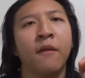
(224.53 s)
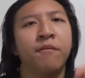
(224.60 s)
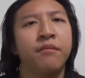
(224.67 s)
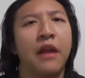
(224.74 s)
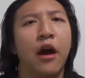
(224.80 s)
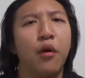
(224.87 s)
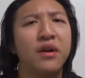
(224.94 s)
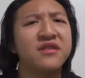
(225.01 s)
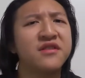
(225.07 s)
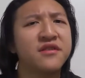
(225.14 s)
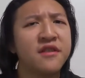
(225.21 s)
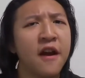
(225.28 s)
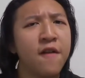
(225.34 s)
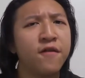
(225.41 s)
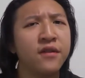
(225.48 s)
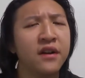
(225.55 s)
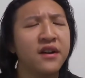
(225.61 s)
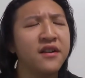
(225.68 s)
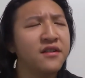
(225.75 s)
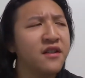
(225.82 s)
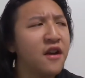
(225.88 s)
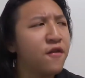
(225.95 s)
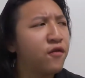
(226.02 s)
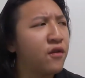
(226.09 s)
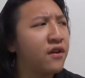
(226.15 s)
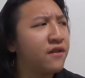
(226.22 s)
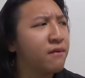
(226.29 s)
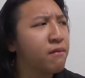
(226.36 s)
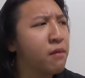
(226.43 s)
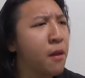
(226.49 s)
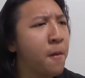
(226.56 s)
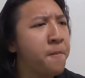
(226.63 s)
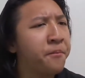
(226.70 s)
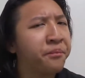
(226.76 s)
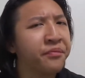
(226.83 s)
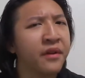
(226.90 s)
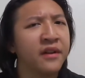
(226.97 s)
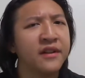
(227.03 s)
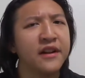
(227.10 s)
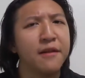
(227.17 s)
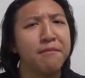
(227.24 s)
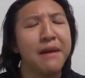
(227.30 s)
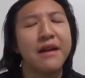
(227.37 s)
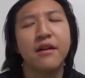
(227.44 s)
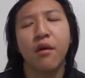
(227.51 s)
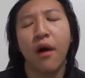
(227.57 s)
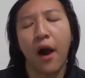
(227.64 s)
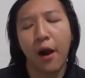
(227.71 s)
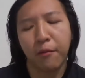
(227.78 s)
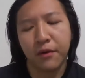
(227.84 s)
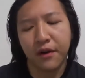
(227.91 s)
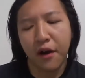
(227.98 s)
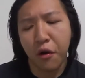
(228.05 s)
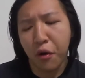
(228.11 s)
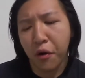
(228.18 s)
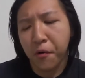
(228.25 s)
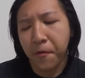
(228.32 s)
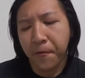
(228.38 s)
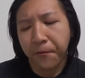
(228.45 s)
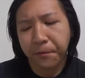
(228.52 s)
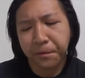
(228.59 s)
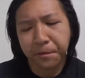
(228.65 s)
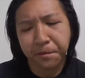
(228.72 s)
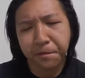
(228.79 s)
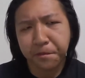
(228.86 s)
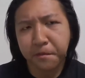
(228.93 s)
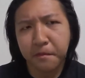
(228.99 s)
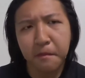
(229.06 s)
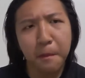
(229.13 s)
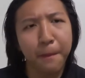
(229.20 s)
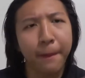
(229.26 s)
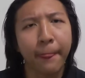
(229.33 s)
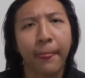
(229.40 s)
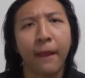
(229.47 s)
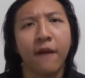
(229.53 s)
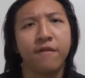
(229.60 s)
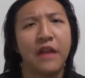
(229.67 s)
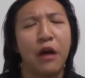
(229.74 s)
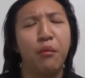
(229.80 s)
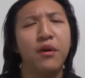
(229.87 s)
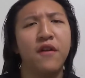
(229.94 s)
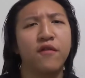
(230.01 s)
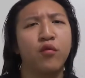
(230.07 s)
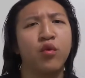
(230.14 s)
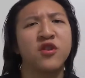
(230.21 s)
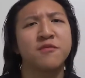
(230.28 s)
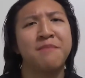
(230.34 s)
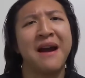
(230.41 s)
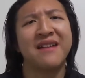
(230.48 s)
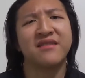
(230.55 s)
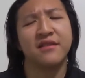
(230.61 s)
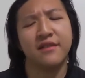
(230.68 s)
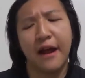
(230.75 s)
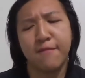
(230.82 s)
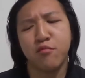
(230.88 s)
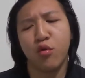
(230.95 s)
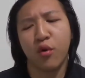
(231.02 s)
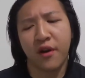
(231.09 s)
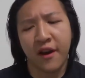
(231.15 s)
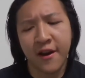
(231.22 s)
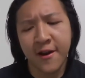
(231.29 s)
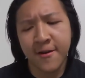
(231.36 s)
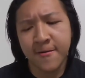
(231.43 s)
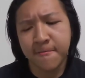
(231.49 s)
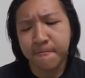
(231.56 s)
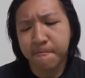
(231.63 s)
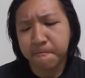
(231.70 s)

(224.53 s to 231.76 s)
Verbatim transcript: Now it's definitely different than the mango habanero. That one of course packs a lot more heat.